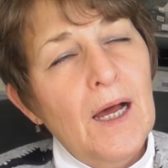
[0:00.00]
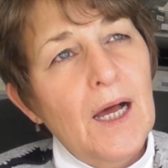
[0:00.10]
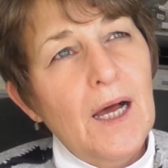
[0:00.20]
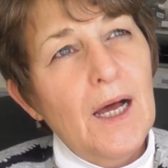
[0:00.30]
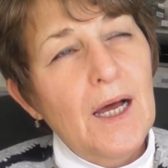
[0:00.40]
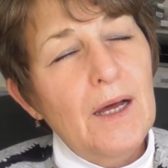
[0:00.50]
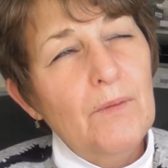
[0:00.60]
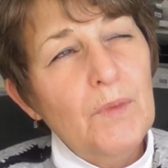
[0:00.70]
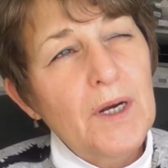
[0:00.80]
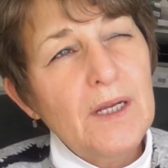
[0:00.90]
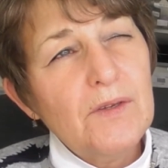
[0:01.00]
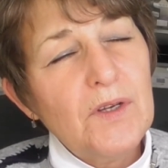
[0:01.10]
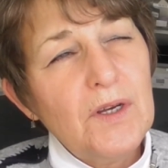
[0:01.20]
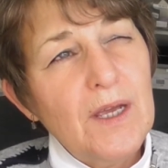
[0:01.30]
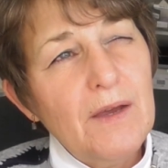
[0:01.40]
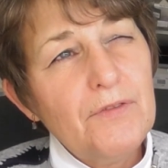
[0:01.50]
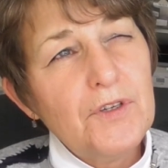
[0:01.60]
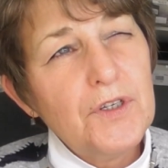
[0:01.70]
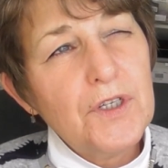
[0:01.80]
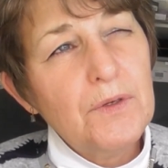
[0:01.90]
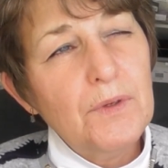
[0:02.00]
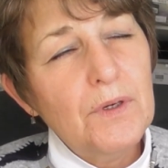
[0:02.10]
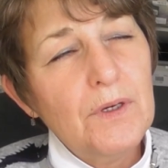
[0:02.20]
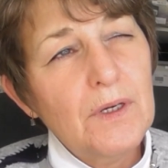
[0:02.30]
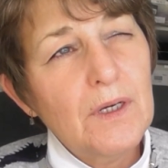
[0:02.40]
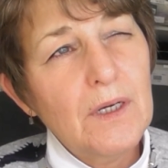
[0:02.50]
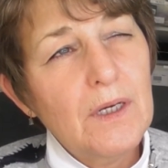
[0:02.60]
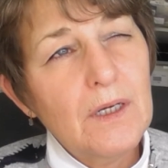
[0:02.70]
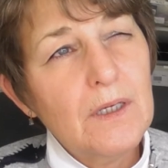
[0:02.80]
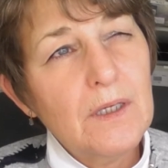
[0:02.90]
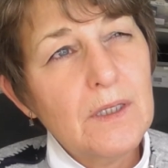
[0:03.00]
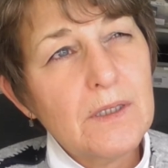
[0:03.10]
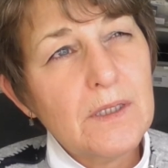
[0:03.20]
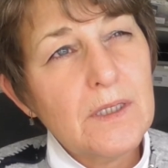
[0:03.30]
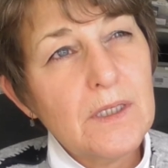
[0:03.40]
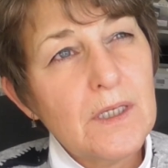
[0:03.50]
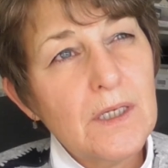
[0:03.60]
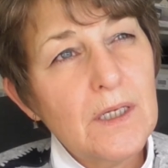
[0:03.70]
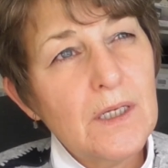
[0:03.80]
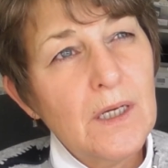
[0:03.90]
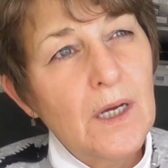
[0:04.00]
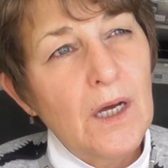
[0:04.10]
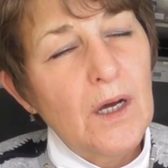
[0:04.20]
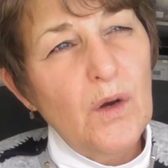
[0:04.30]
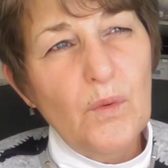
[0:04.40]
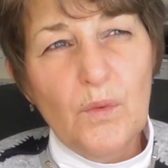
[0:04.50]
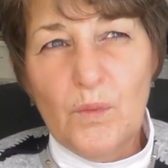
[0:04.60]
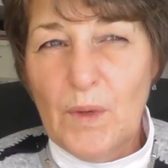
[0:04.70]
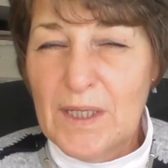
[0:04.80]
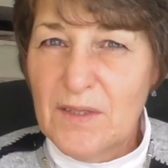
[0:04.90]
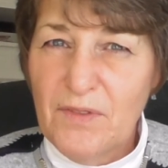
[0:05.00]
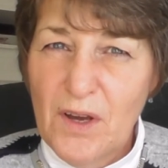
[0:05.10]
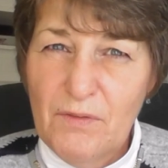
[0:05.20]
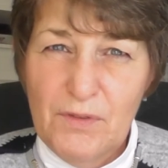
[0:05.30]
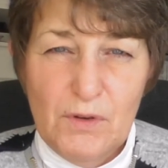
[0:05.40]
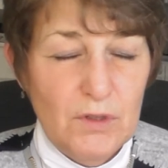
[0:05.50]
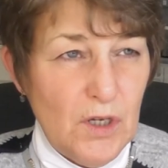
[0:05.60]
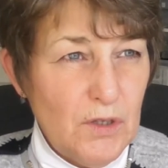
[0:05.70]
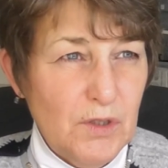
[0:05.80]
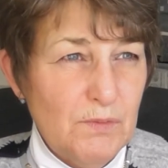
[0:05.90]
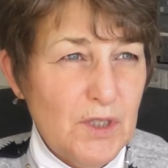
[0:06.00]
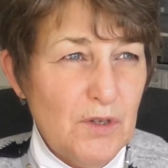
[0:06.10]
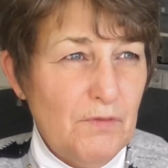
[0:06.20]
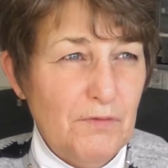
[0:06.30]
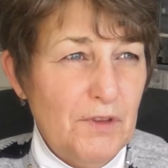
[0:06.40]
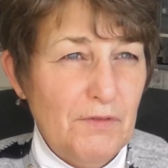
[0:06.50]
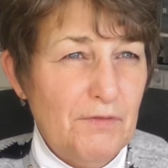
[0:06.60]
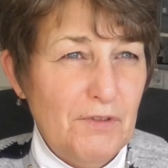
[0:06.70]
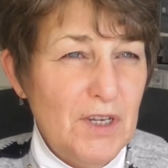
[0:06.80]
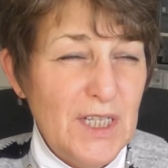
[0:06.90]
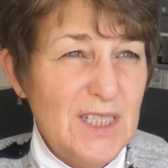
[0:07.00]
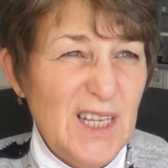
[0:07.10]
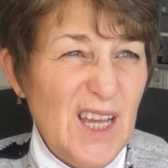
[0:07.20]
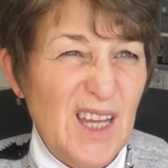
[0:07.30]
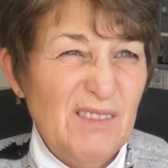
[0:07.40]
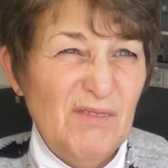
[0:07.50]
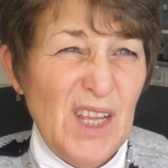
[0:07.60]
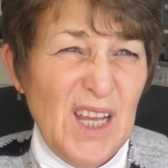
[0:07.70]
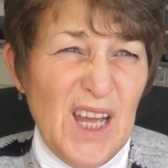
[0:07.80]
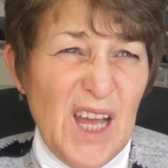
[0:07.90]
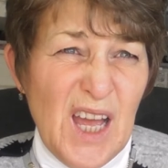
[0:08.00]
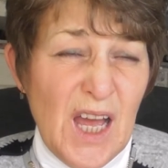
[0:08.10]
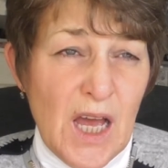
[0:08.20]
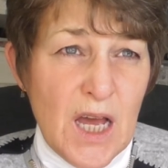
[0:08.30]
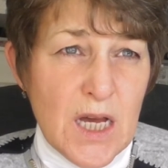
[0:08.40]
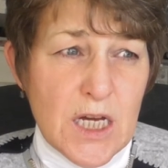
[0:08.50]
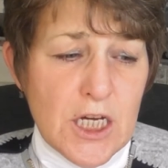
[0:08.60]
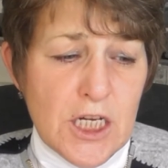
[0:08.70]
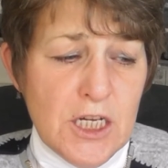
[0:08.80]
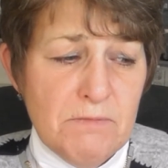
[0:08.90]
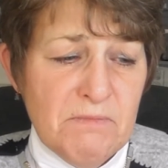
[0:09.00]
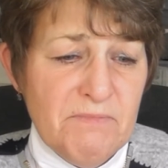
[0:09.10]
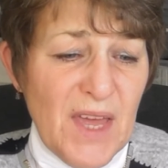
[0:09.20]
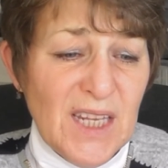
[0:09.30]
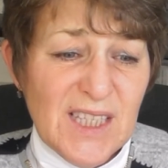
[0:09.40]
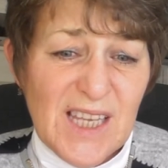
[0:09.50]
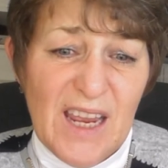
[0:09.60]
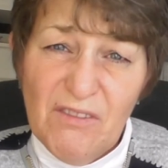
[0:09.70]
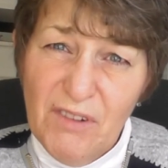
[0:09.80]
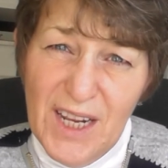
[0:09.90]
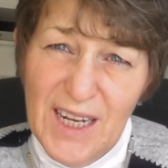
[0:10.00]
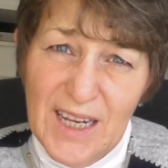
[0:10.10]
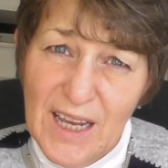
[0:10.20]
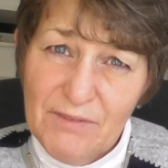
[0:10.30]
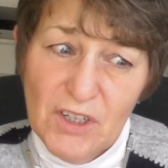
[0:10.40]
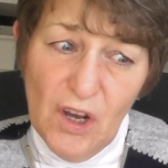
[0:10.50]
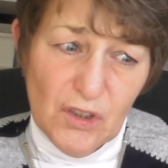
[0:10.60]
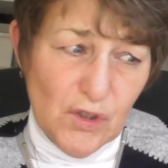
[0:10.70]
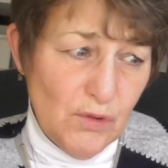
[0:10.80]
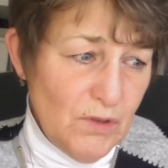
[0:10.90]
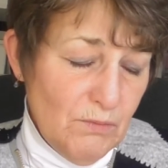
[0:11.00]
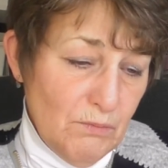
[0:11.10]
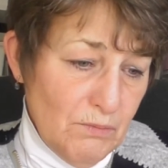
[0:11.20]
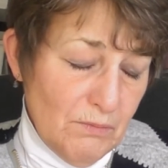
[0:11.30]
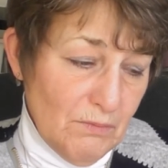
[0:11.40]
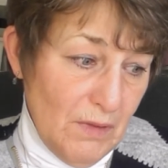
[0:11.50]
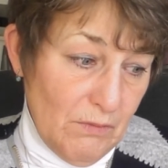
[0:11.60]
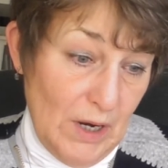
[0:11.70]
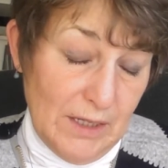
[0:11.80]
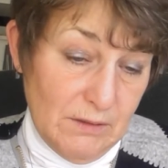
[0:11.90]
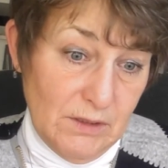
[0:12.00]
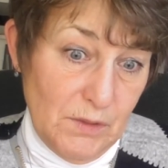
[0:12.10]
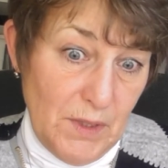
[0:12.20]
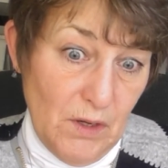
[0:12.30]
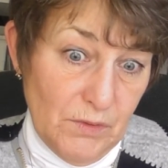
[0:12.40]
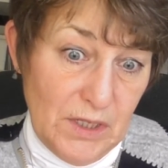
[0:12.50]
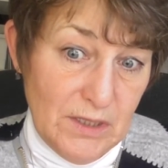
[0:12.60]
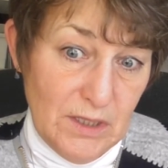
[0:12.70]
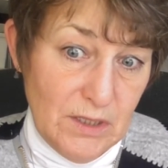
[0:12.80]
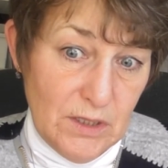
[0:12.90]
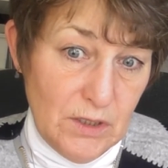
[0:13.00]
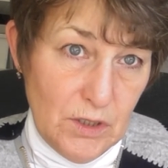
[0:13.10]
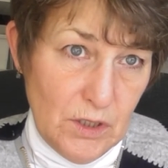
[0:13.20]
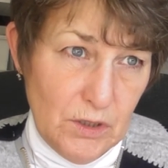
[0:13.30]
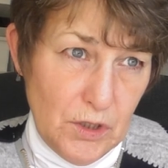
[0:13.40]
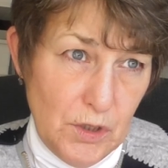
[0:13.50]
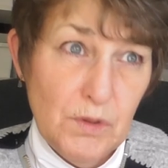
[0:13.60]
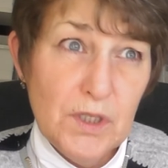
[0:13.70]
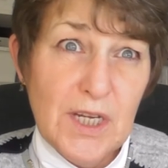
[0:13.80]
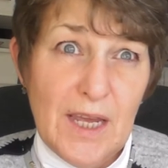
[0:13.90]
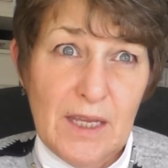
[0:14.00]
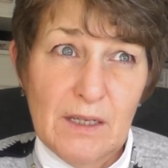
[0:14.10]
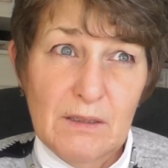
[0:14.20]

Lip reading: What else did I have to do yesterday? Oh, went to Farm Foods, got some stuff for the freezer. That's it really. I've not done, well, to be honest, Tuesday